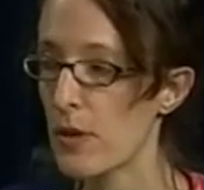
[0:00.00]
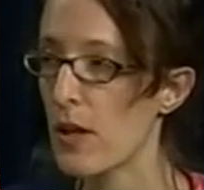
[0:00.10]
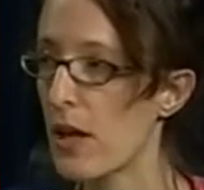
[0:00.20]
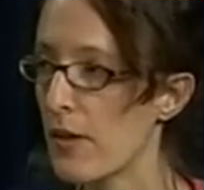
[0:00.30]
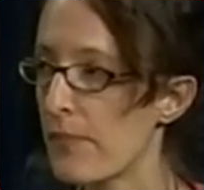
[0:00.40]

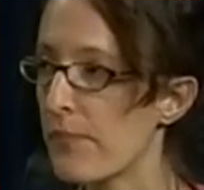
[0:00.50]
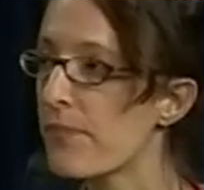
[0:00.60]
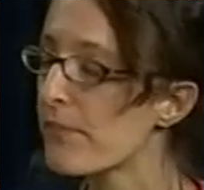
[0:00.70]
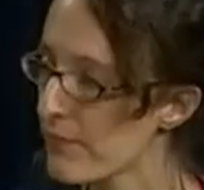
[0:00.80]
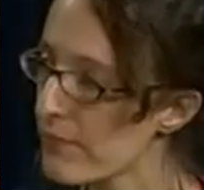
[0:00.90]
on.
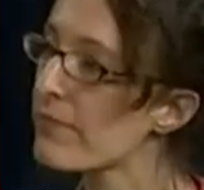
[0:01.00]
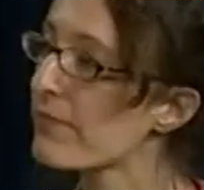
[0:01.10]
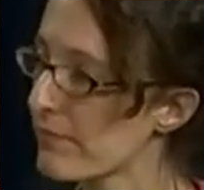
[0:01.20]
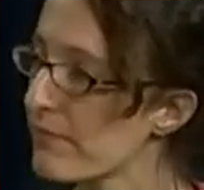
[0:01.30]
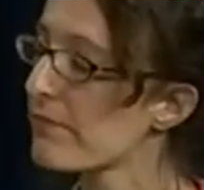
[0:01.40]
Yeah,
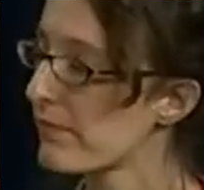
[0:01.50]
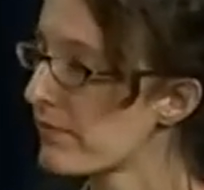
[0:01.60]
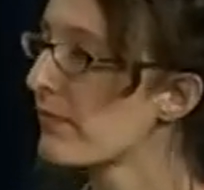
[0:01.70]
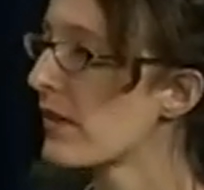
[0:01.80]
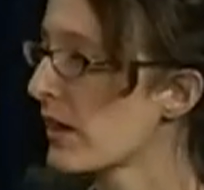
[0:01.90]
that's good.
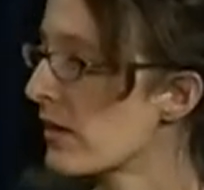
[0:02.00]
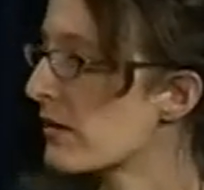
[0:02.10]
You, you have